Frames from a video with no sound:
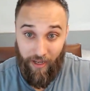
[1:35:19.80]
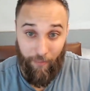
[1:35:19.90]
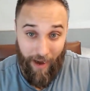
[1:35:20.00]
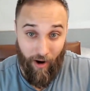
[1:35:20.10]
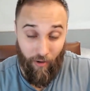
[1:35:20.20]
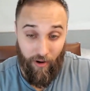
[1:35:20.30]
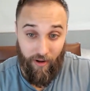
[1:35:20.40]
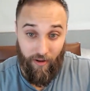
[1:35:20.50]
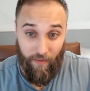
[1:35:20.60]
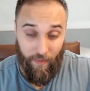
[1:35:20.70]
amount
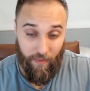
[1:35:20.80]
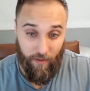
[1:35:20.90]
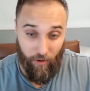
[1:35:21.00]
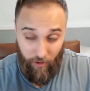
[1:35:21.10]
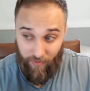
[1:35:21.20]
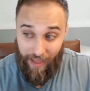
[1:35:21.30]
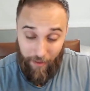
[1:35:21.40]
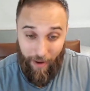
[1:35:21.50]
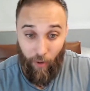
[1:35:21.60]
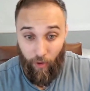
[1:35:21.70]
or that
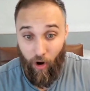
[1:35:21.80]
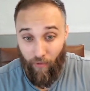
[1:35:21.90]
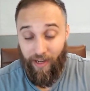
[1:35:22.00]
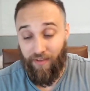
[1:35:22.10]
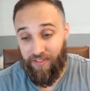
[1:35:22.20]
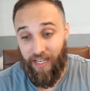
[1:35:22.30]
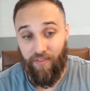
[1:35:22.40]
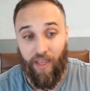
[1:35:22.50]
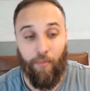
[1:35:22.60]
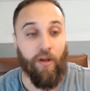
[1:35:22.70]
amount would already have saved
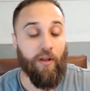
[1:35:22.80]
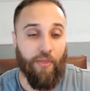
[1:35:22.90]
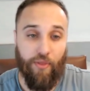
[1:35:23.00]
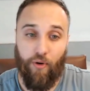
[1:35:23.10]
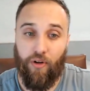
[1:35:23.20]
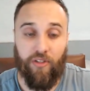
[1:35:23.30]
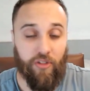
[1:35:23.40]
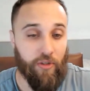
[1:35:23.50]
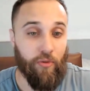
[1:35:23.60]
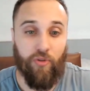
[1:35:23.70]
them
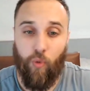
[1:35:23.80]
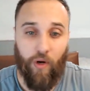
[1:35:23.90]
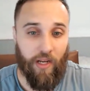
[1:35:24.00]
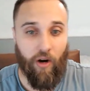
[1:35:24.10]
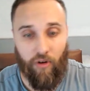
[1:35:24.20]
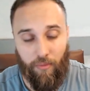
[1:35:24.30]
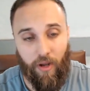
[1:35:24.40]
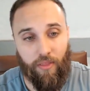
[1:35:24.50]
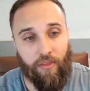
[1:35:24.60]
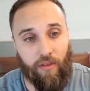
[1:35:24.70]
32, 2,800 a
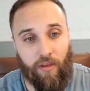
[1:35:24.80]
month.